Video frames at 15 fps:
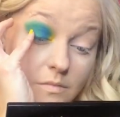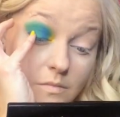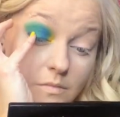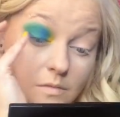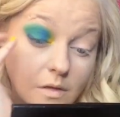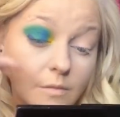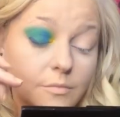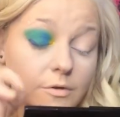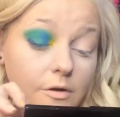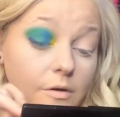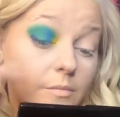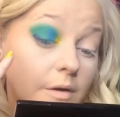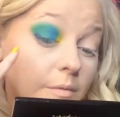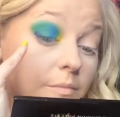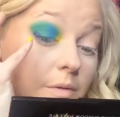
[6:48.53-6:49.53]
I put
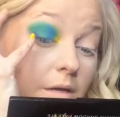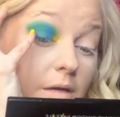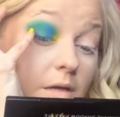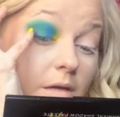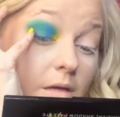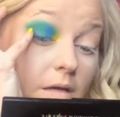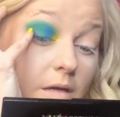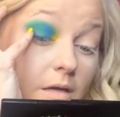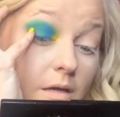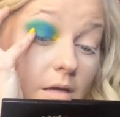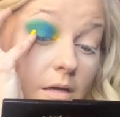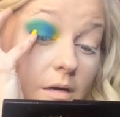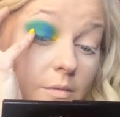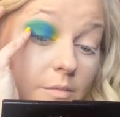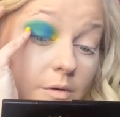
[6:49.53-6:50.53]
it on my pinky
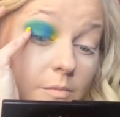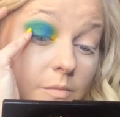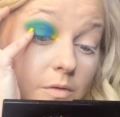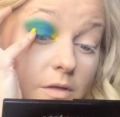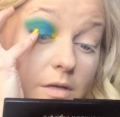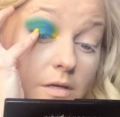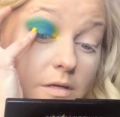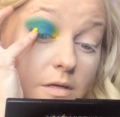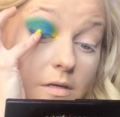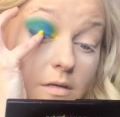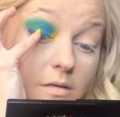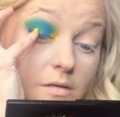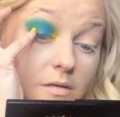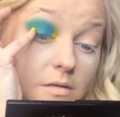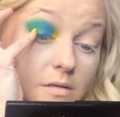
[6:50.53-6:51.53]
and I'm gonna blend
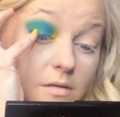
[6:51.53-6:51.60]
it.